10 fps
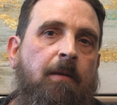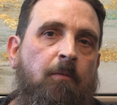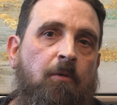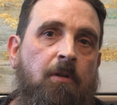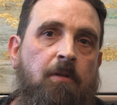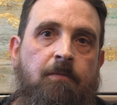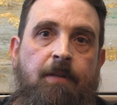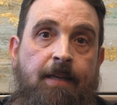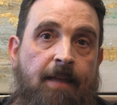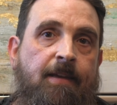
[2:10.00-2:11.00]
he will
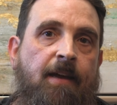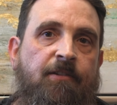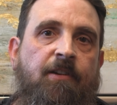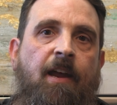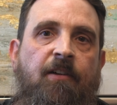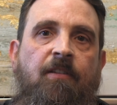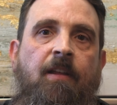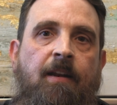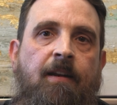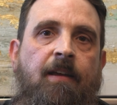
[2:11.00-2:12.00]
get the education
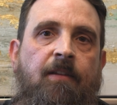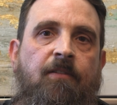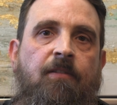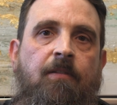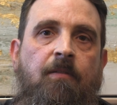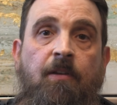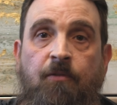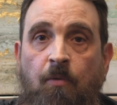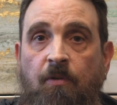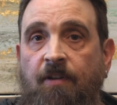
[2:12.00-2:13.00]
that he needs, the
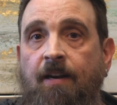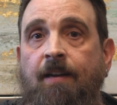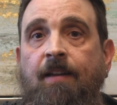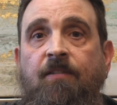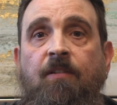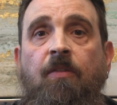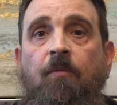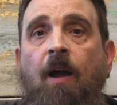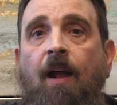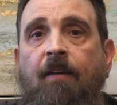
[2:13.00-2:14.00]
tools that he needs to
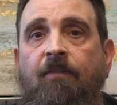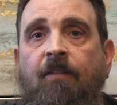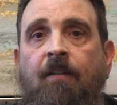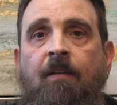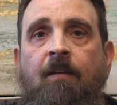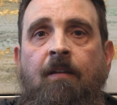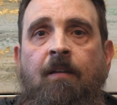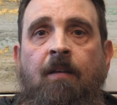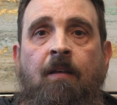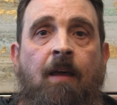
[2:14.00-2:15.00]
thrive.
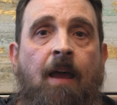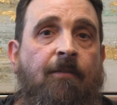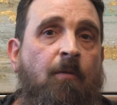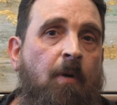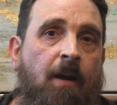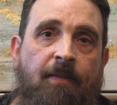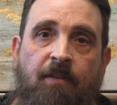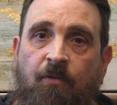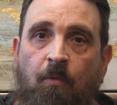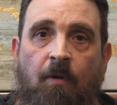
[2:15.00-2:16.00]
Everyone at
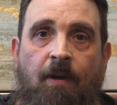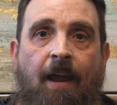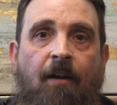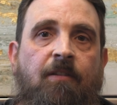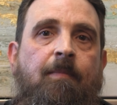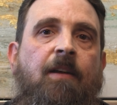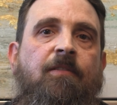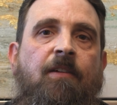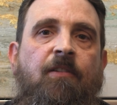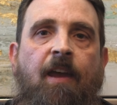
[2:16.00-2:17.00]
the school cares about
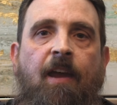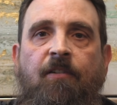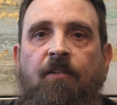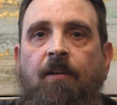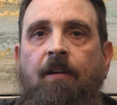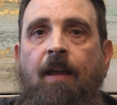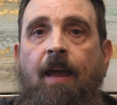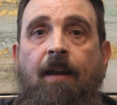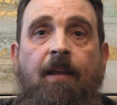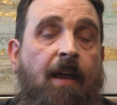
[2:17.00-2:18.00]
his education
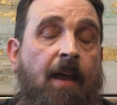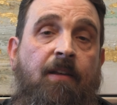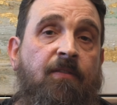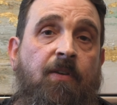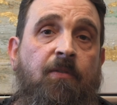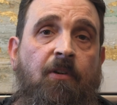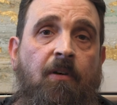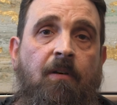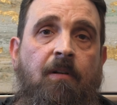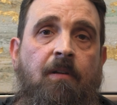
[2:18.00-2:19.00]
and his future.